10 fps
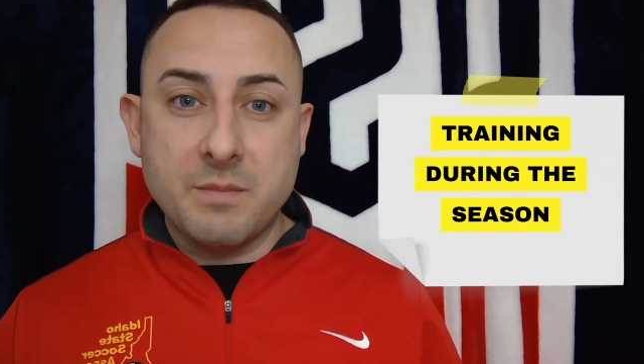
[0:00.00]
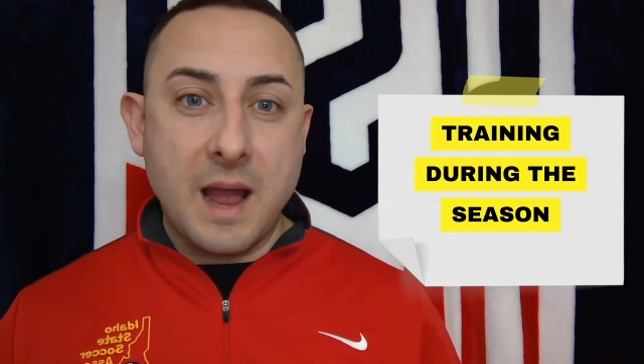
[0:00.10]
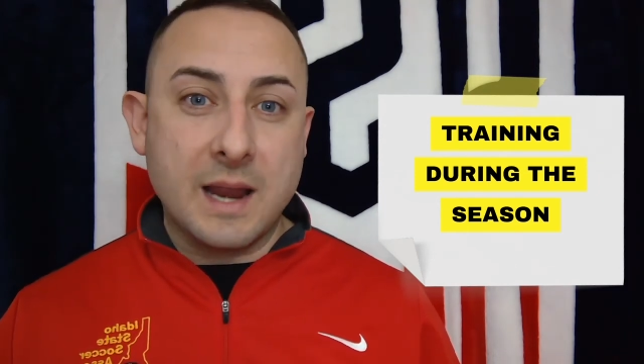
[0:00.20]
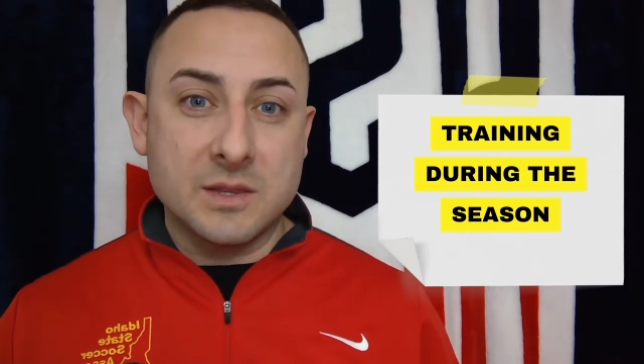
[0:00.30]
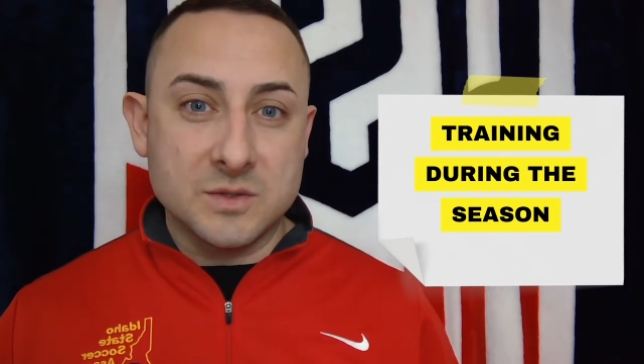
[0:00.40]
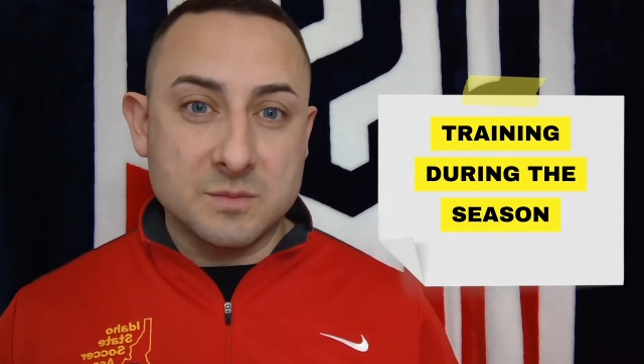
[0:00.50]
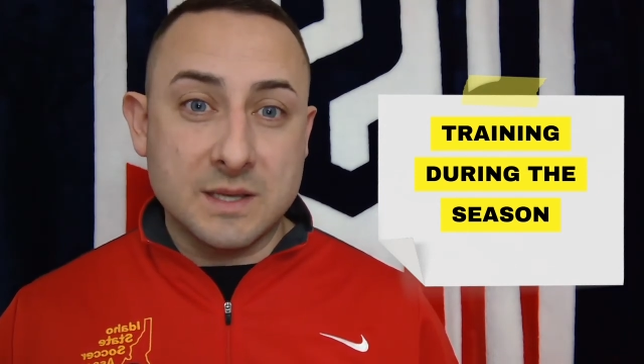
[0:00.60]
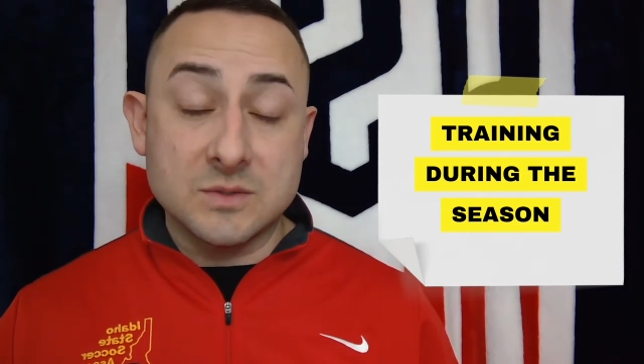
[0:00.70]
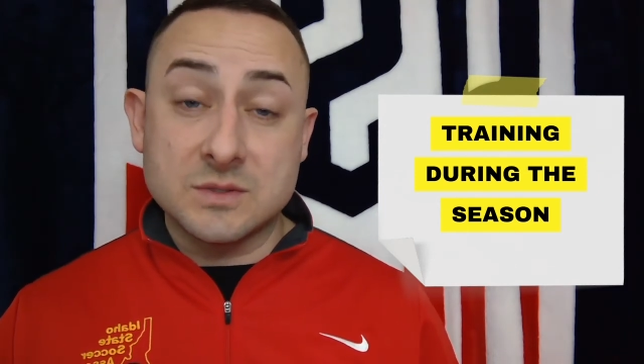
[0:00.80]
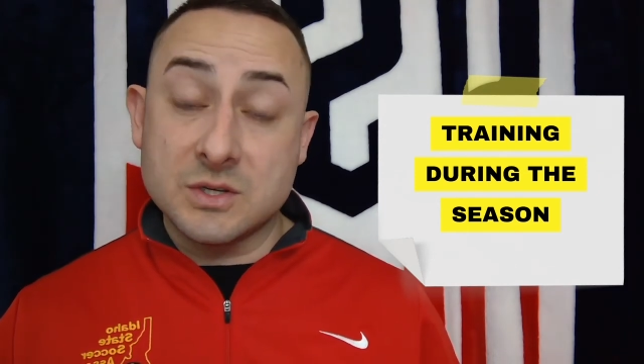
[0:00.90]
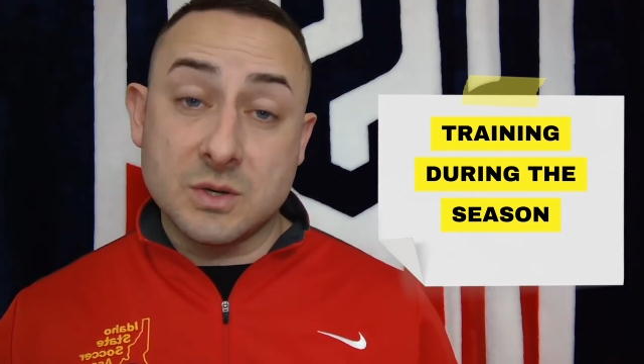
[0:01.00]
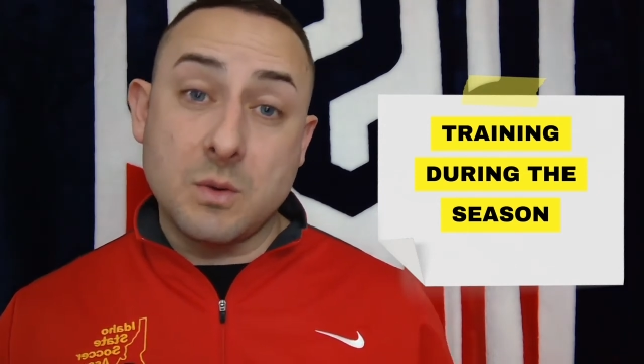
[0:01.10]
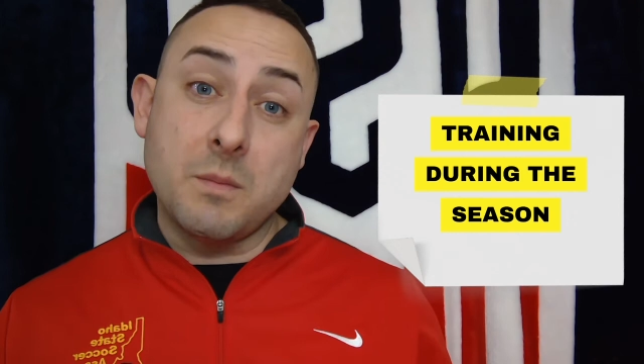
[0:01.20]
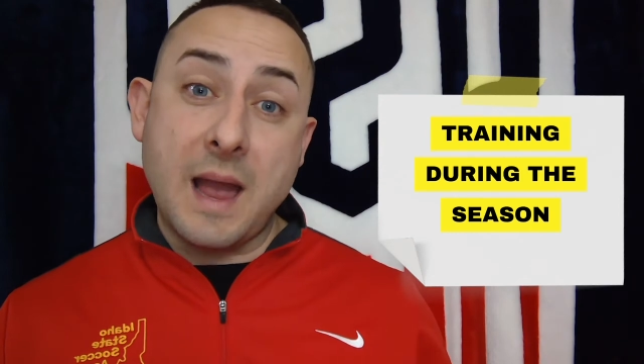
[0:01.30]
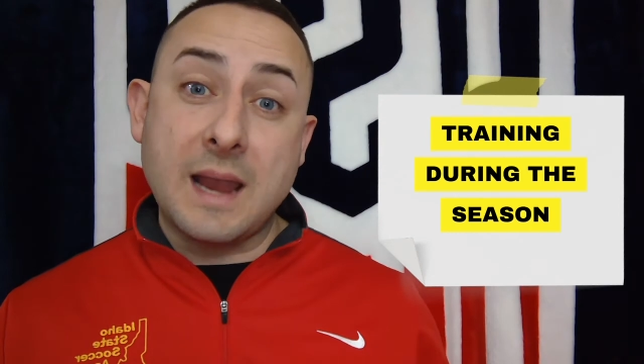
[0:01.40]
back in those muscles because you're
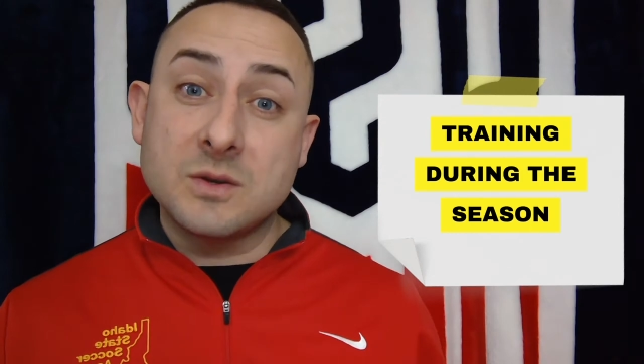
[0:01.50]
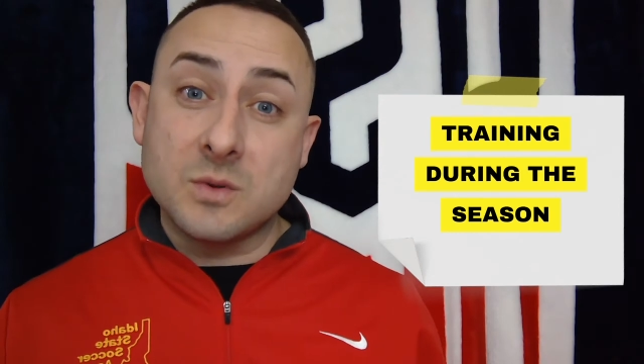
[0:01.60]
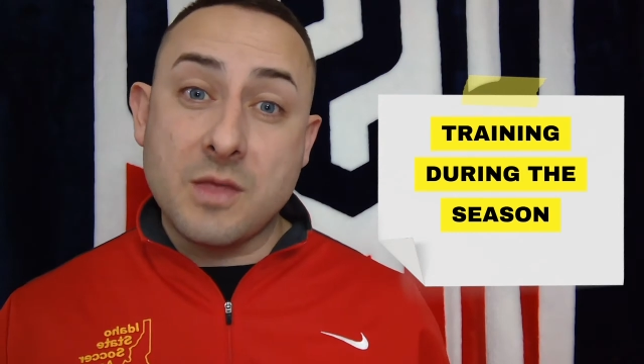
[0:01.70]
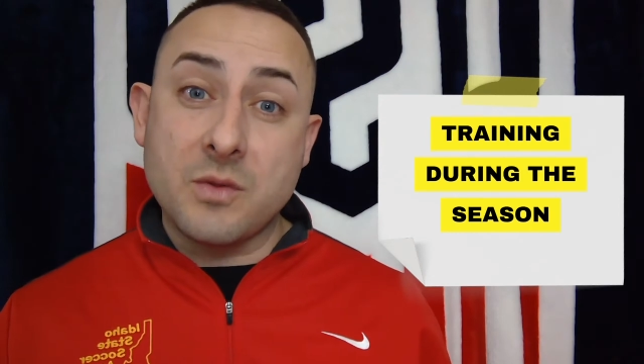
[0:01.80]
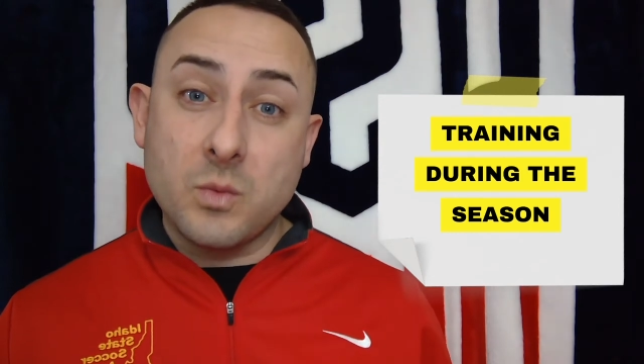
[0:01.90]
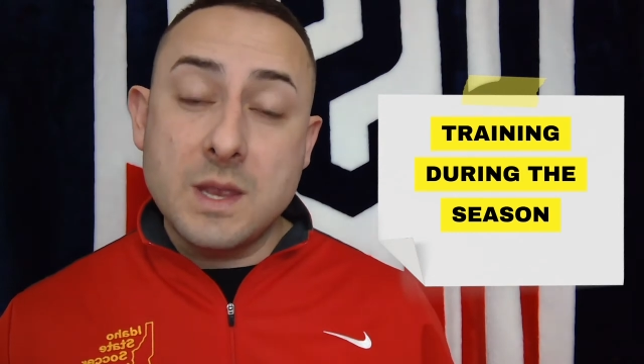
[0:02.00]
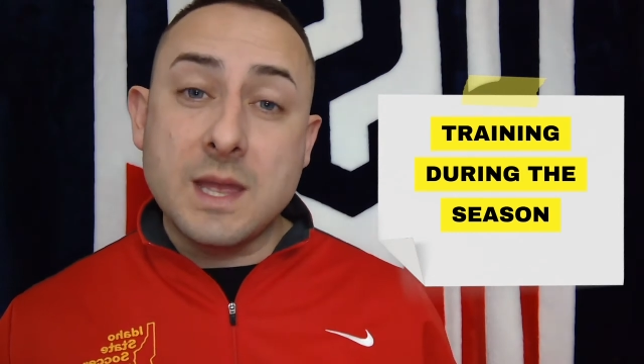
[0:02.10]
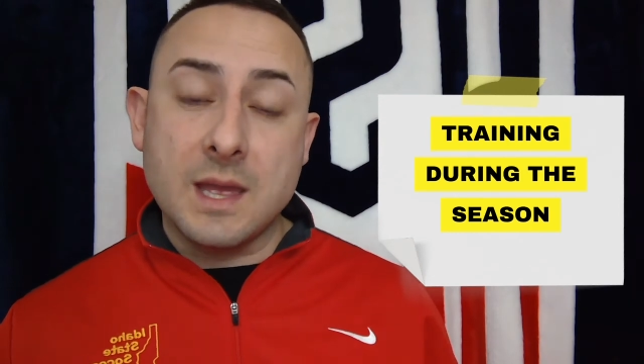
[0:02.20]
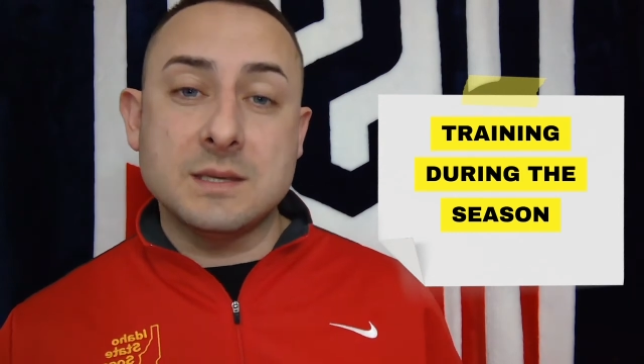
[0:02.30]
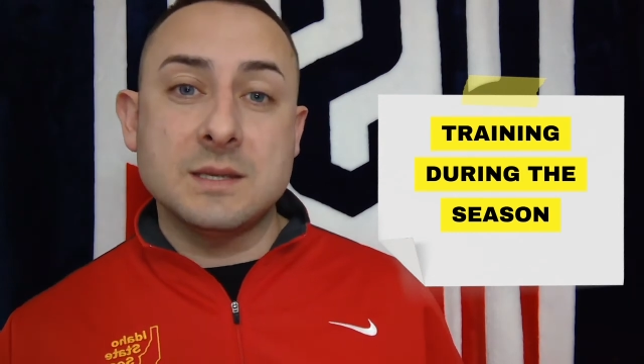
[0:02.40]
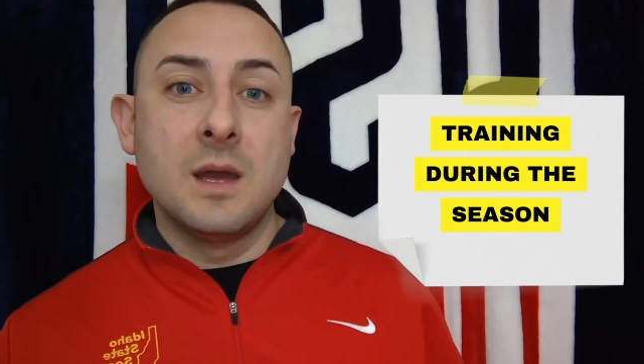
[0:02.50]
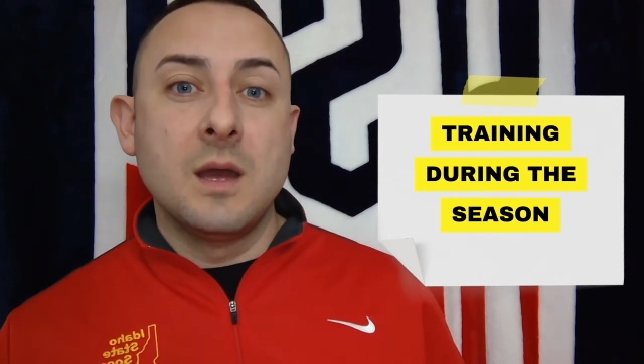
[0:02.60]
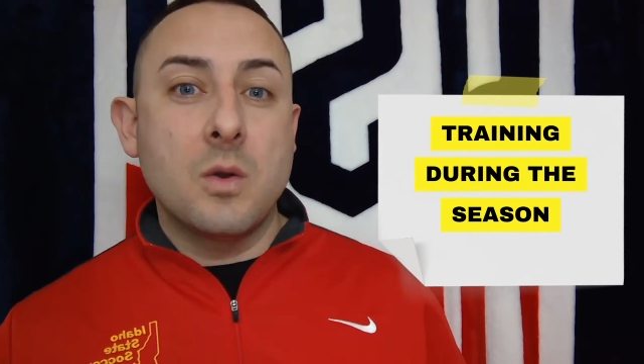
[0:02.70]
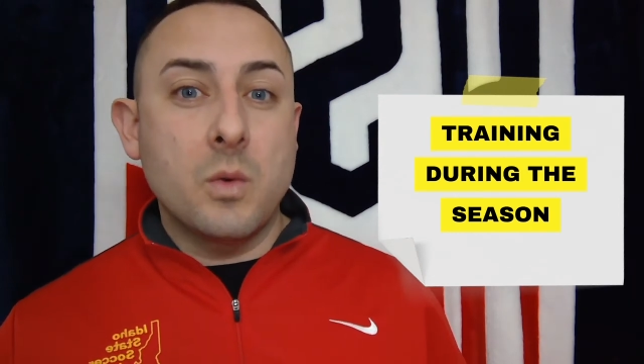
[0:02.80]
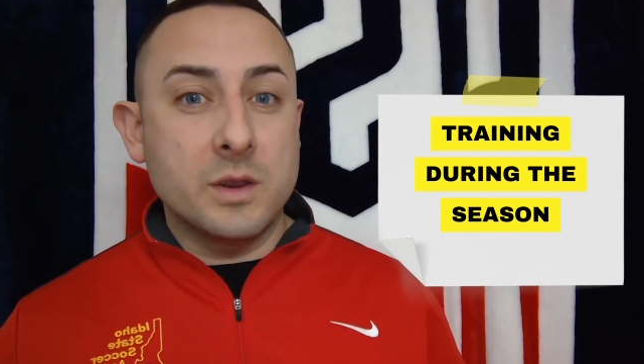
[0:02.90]
going back into another weekend
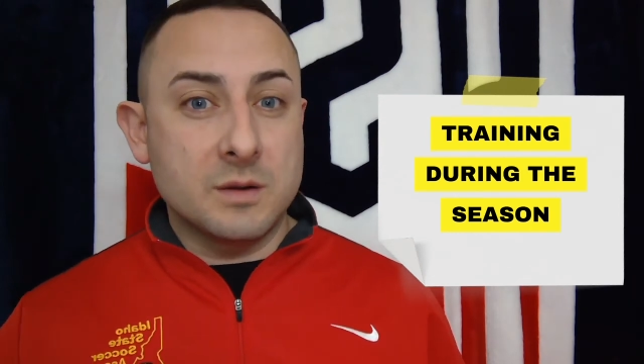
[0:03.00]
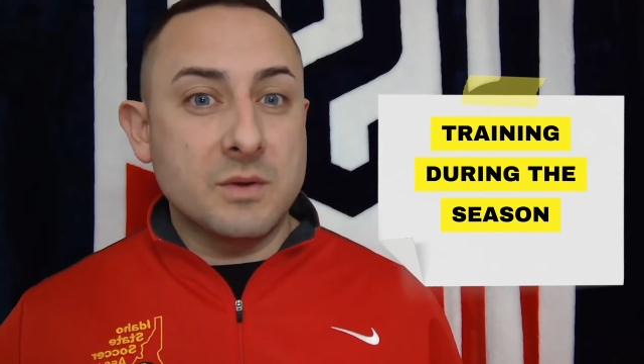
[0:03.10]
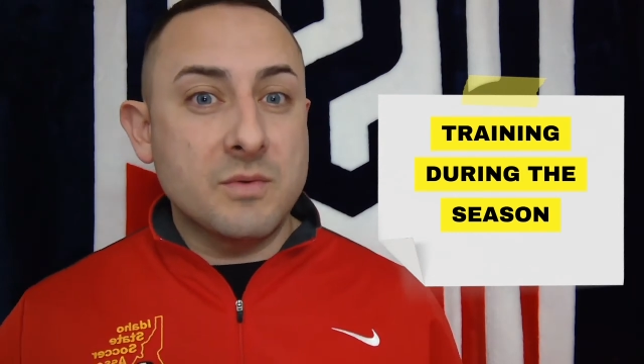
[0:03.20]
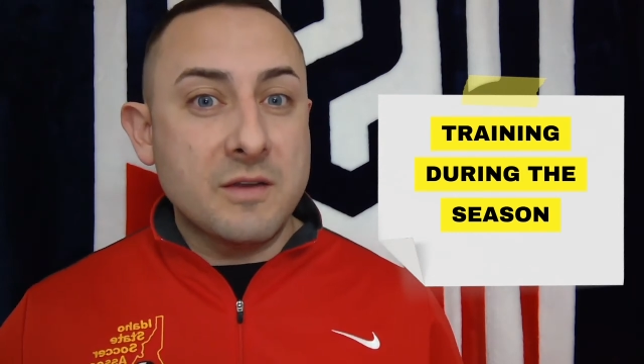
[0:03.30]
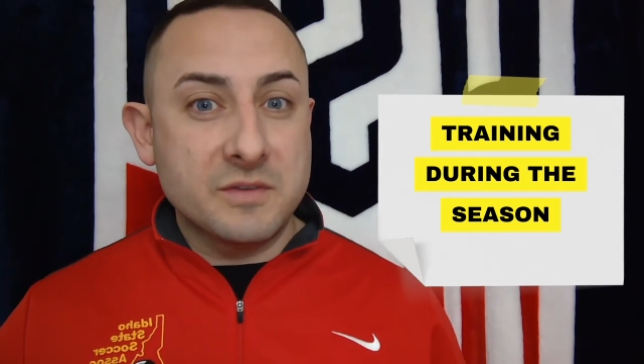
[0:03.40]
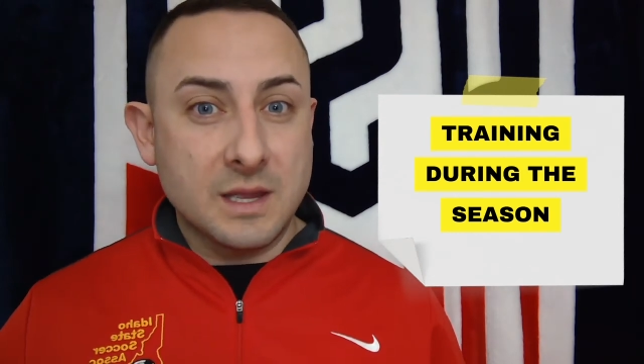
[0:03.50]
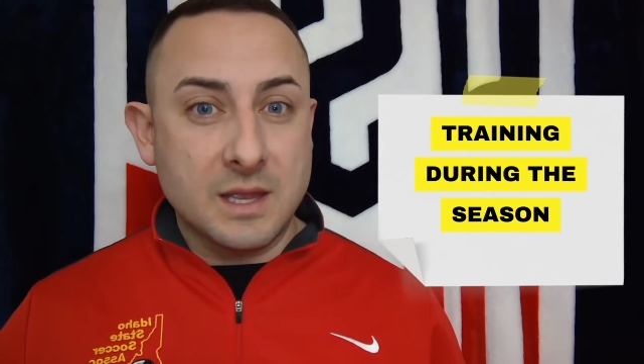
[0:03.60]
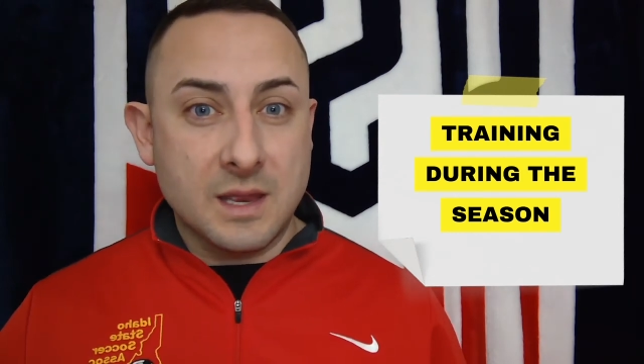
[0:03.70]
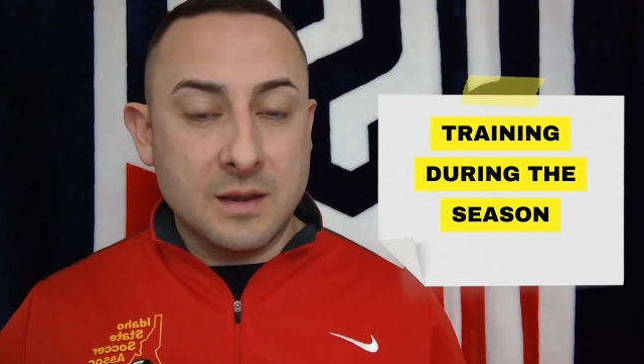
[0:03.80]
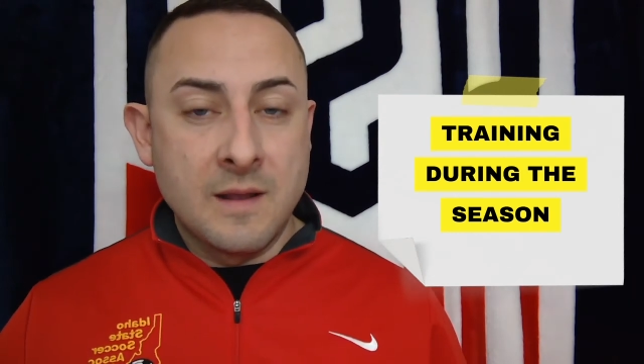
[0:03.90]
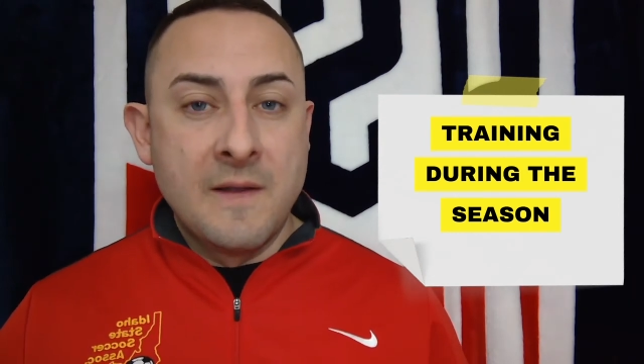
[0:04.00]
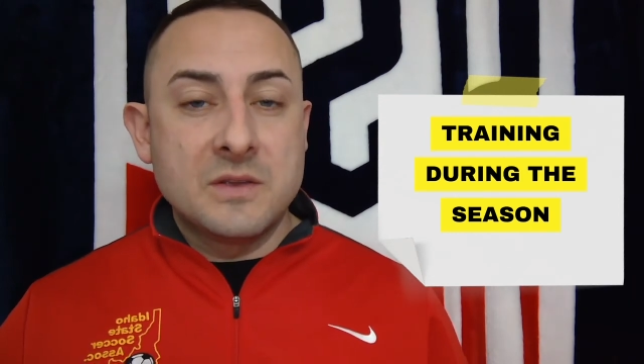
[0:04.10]
where you're going to be reffing again.